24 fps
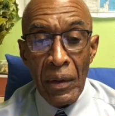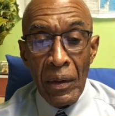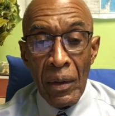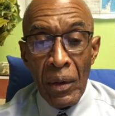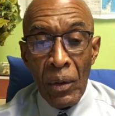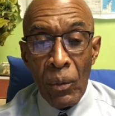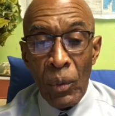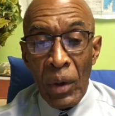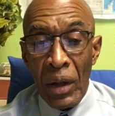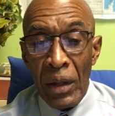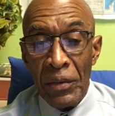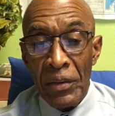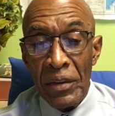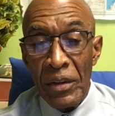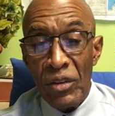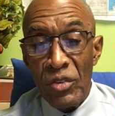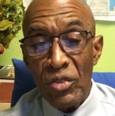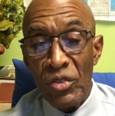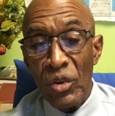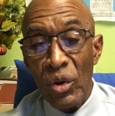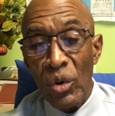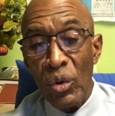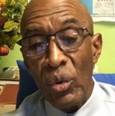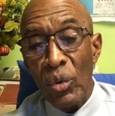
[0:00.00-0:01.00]
While there's
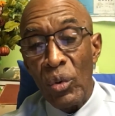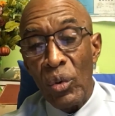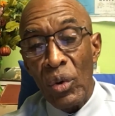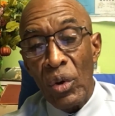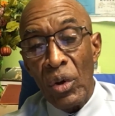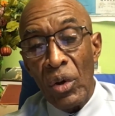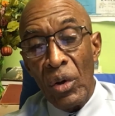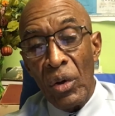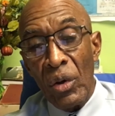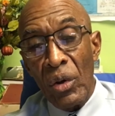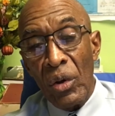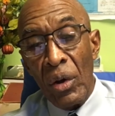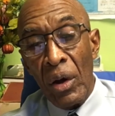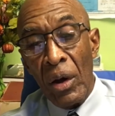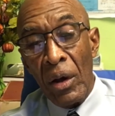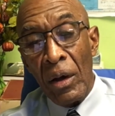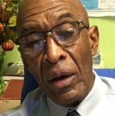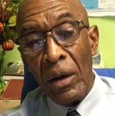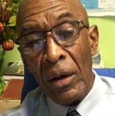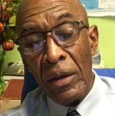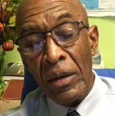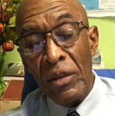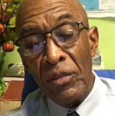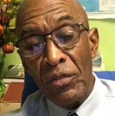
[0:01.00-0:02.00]
no
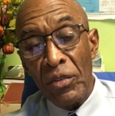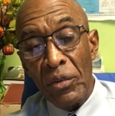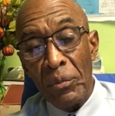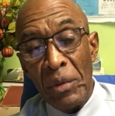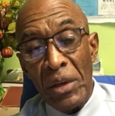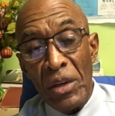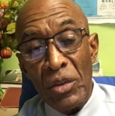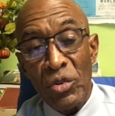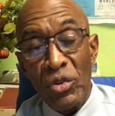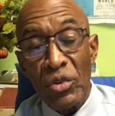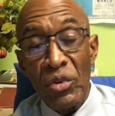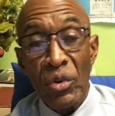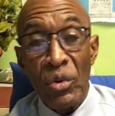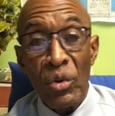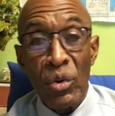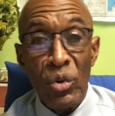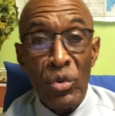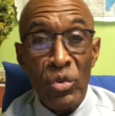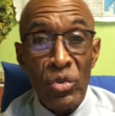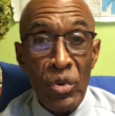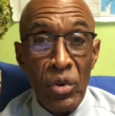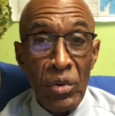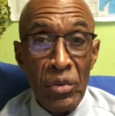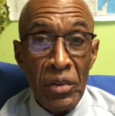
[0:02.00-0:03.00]
information
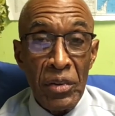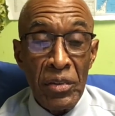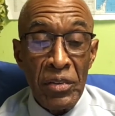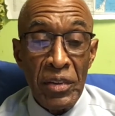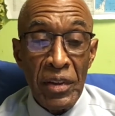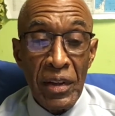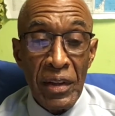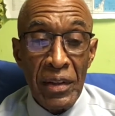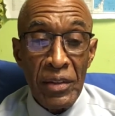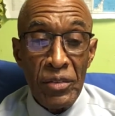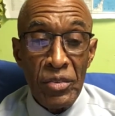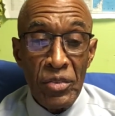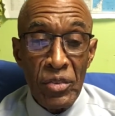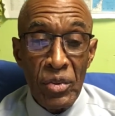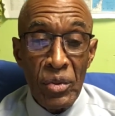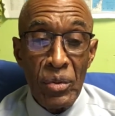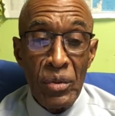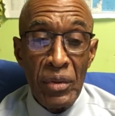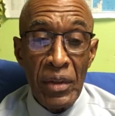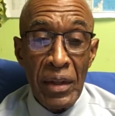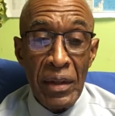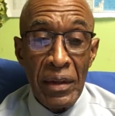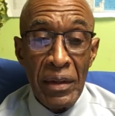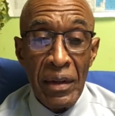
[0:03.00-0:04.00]
goes on to tell us too
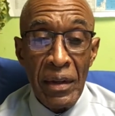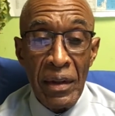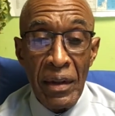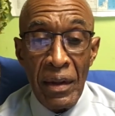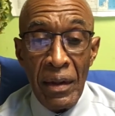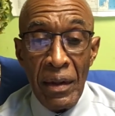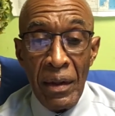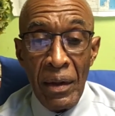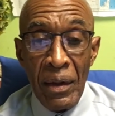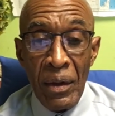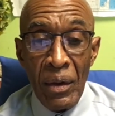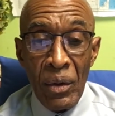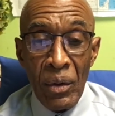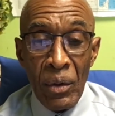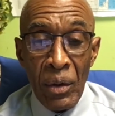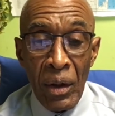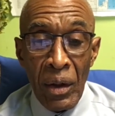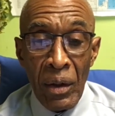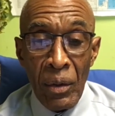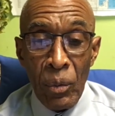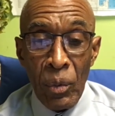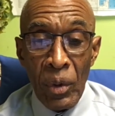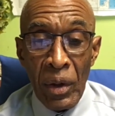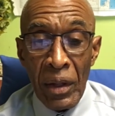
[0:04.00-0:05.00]
that
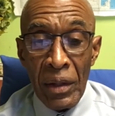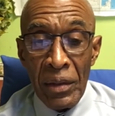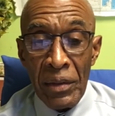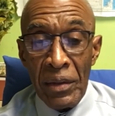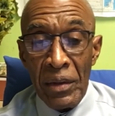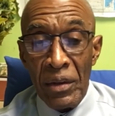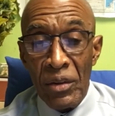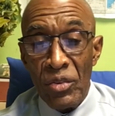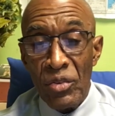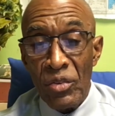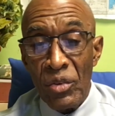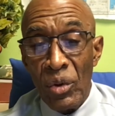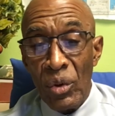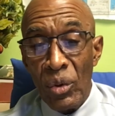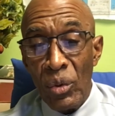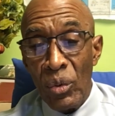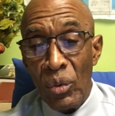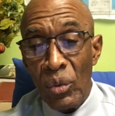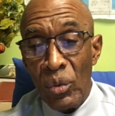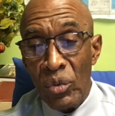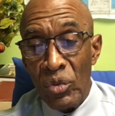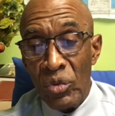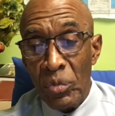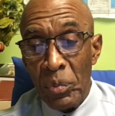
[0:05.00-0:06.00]
while there's no
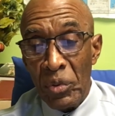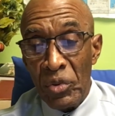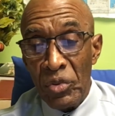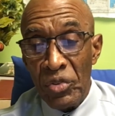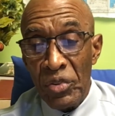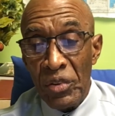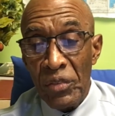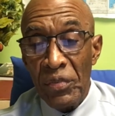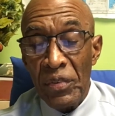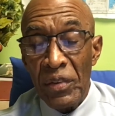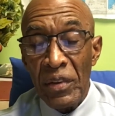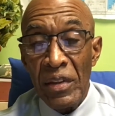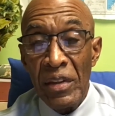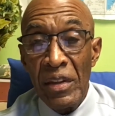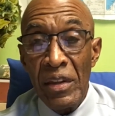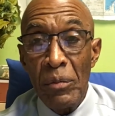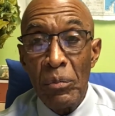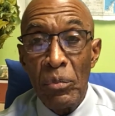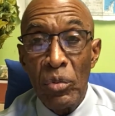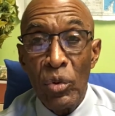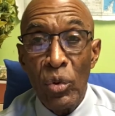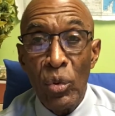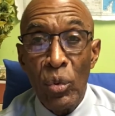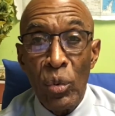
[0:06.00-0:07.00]
specific
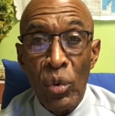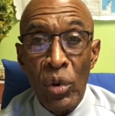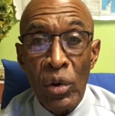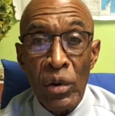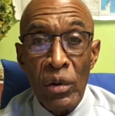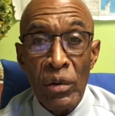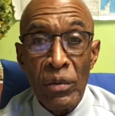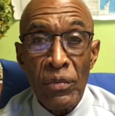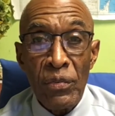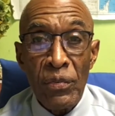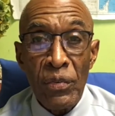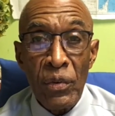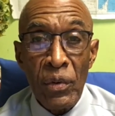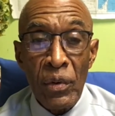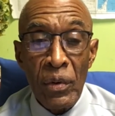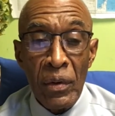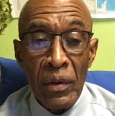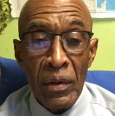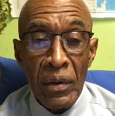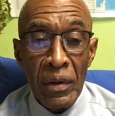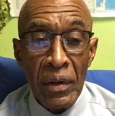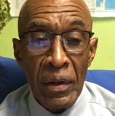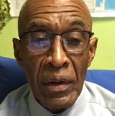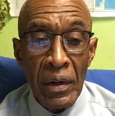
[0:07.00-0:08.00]
Hebrew word
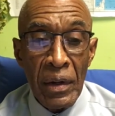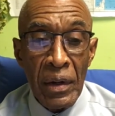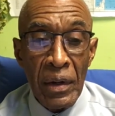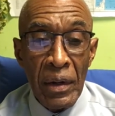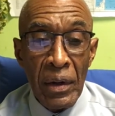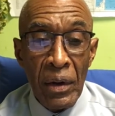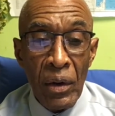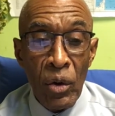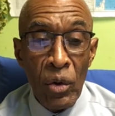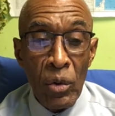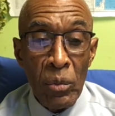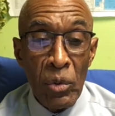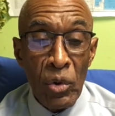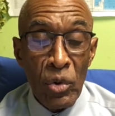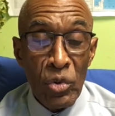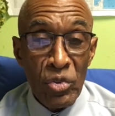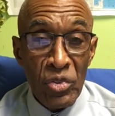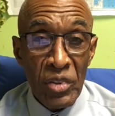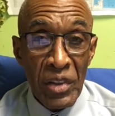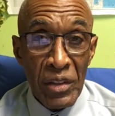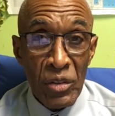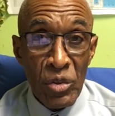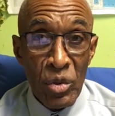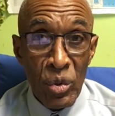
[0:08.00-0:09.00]
for
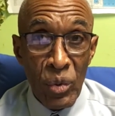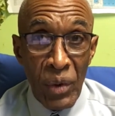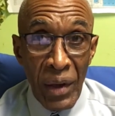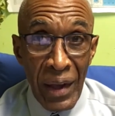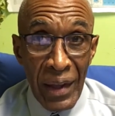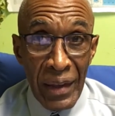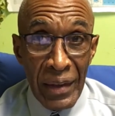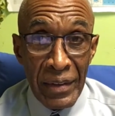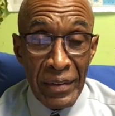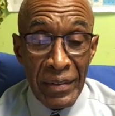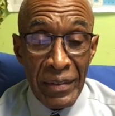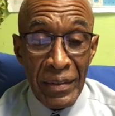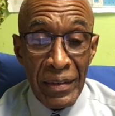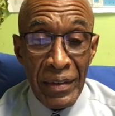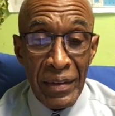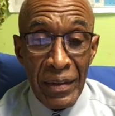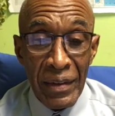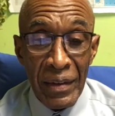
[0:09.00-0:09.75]
homosexuality,